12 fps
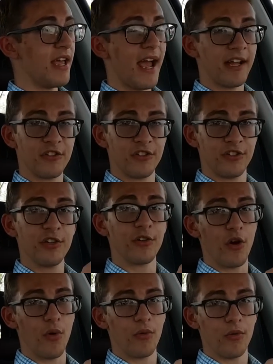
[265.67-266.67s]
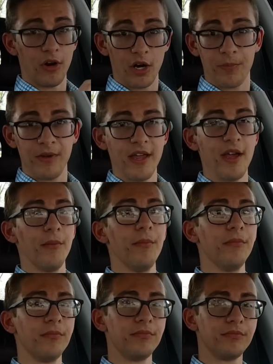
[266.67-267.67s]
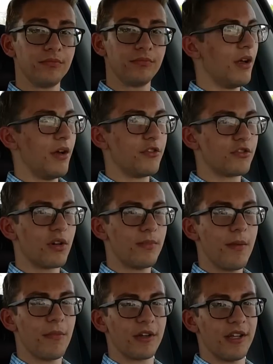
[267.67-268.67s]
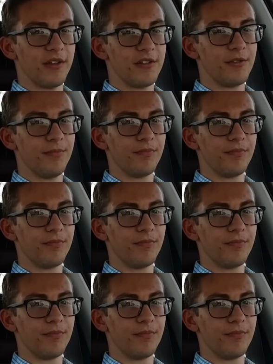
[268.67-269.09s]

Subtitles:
at 0 RPM. So remember kids,